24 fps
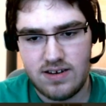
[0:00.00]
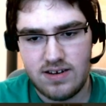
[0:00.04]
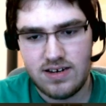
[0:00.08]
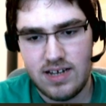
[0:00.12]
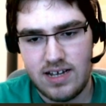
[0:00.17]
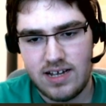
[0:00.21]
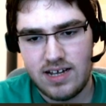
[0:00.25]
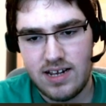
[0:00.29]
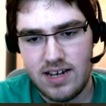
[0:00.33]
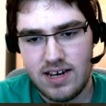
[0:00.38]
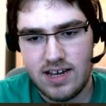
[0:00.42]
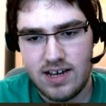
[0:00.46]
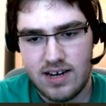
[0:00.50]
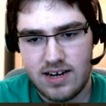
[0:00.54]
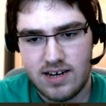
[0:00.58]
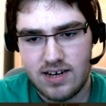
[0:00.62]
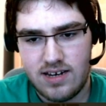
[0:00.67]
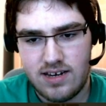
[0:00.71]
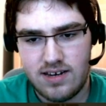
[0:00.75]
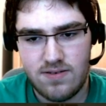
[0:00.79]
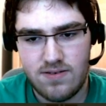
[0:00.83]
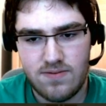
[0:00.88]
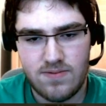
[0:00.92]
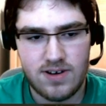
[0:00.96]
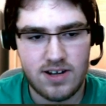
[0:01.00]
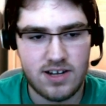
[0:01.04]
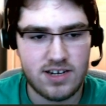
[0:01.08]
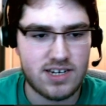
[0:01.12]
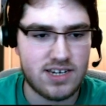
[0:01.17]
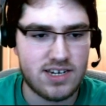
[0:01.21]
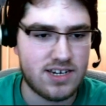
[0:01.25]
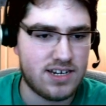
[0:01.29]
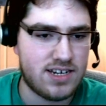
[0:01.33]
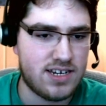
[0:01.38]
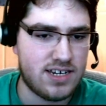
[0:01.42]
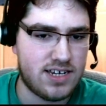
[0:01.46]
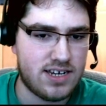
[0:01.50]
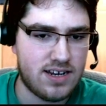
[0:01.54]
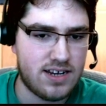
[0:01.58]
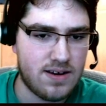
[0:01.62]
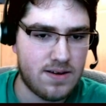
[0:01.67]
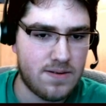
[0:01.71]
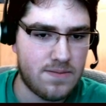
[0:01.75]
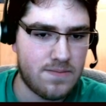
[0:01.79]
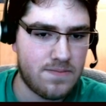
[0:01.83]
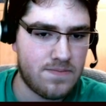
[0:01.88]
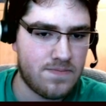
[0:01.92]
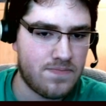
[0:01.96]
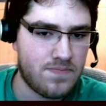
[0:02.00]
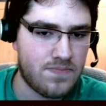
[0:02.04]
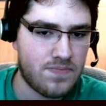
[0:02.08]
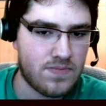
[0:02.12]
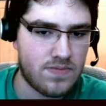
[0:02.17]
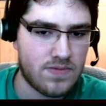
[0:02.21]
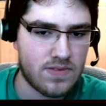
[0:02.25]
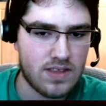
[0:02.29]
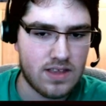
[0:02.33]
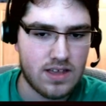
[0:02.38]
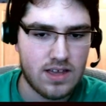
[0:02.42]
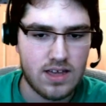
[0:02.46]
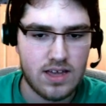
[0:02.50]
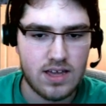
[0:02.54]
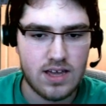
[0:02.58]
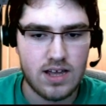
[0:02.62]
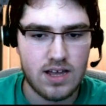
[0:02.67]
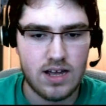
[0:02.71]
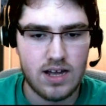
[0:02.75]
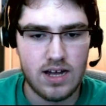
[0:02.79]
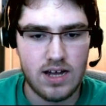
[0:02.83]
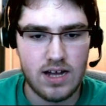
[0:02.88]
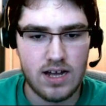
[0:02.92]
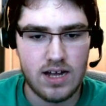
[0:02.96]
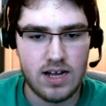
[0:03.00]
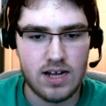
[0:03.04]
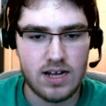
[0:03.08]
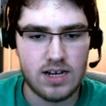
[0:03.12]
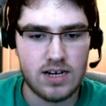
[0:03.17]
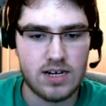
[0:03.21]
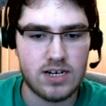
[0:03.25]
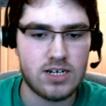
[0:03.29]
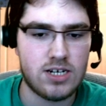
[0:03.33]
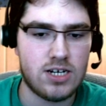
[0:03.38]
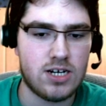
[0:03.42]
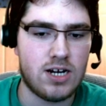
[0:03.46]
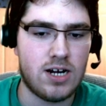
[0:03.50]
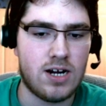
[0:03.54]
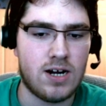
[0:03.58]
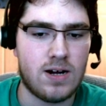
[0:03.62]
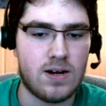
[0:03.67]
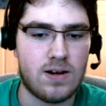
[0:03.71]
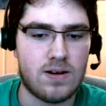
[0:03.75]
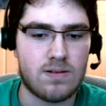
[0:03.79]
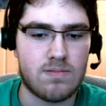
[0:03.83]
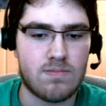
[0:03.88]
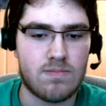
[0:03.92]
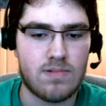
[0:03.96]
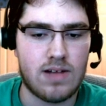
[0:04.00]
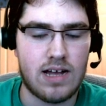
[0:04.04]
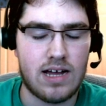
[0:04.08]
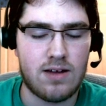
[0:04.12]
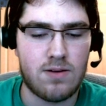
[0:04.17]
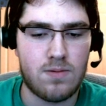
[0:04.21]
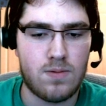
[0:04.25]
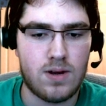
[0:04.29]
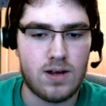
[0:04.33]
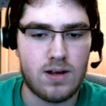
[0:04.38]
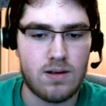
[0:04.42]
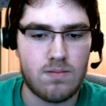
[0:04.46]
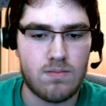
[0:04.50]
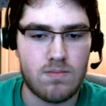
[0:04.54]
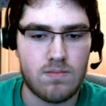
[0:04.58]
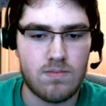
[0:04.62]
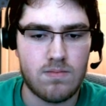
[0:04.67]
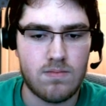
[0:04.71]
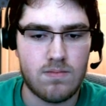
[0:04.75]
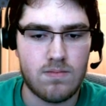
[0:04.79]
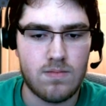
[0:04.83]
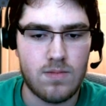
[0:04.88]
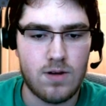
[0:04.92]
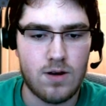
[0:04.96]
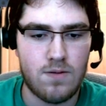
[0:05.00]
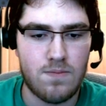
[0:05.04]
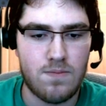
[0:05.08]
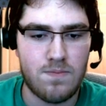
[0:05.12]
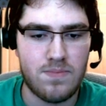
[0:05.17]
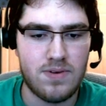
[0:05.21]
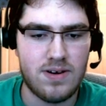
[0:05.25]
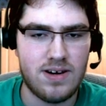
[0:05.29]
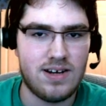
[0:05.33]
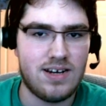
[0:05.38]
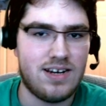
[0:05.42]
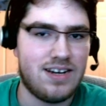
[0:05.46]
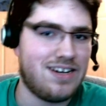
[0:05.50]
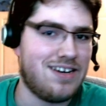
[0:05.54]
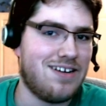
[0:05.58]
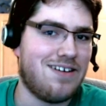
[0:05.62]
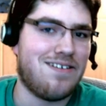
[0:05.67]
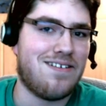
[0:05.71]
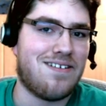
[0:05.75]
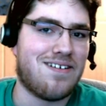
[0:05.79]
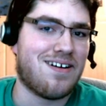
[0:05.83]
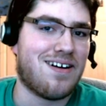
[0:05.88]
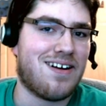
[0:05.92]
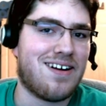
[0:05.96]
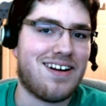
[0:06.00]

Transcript: I like. Yeah, would you like a table? Uh, sure. How do I open the door?